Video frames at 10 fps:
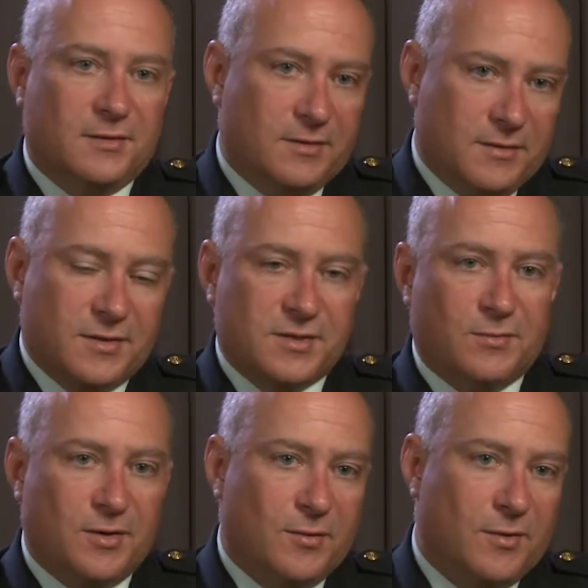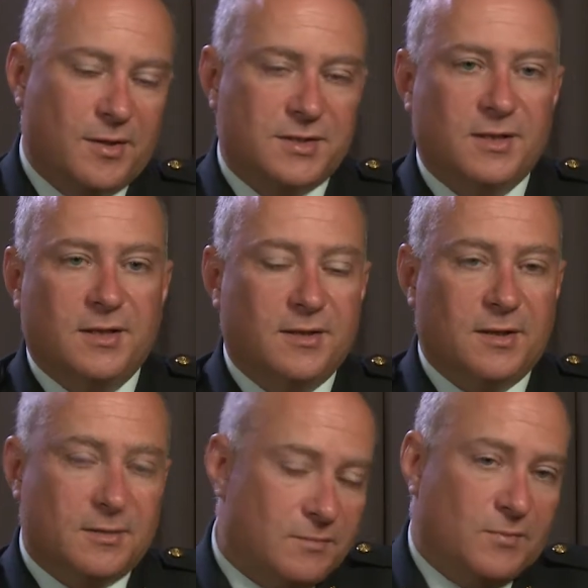if this is what you want to see,
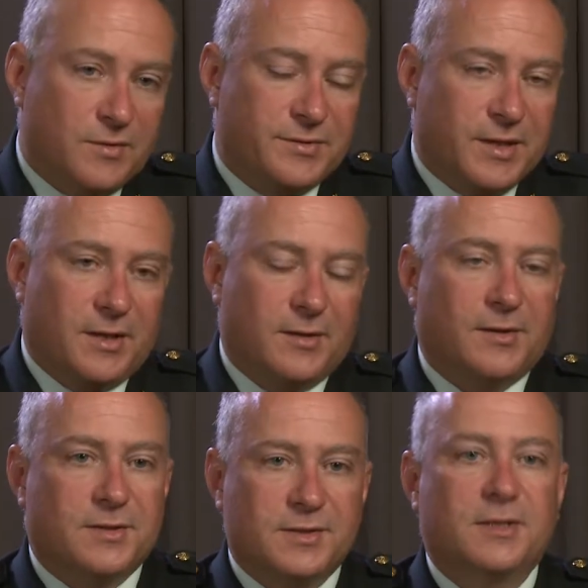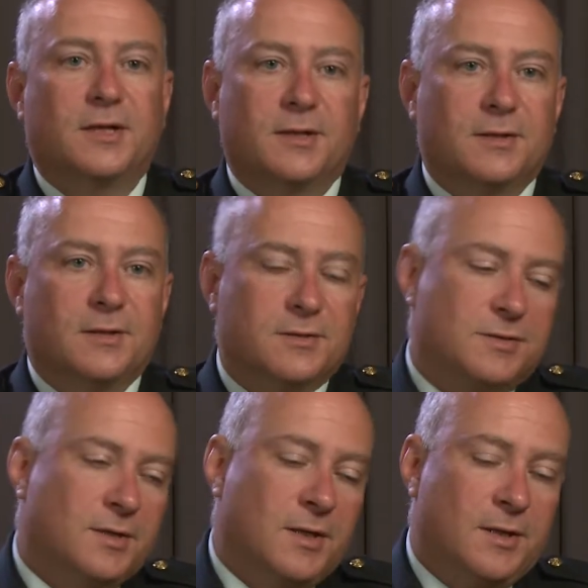then we'll take you there to see it. And
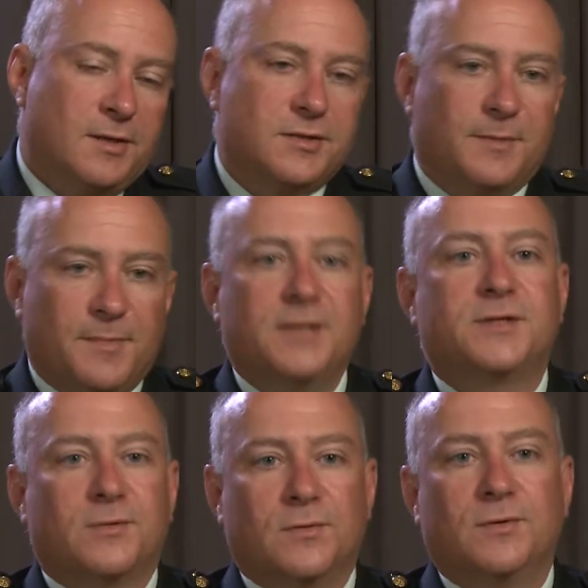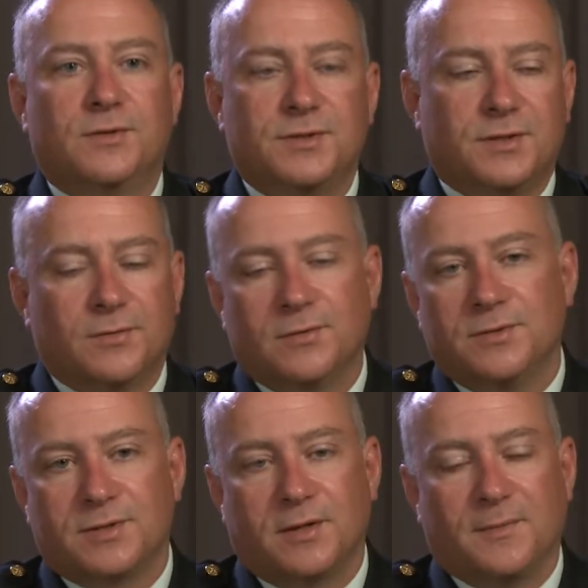here's some basic rules, and the
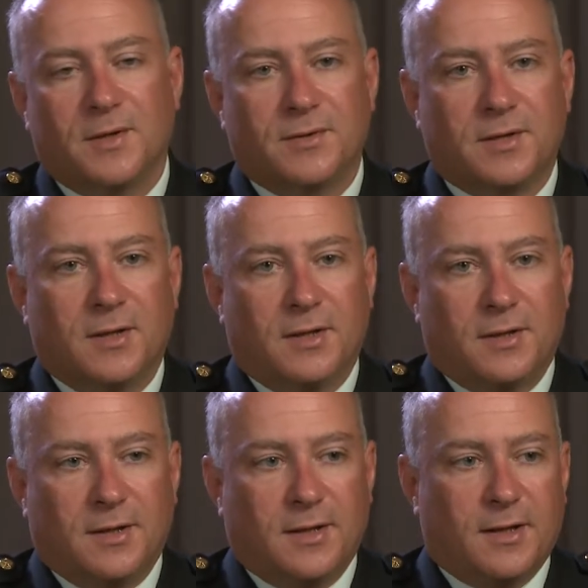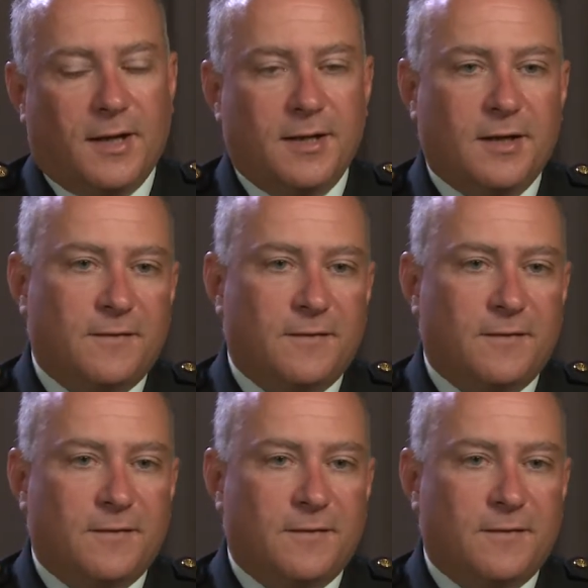rules aren't about hiding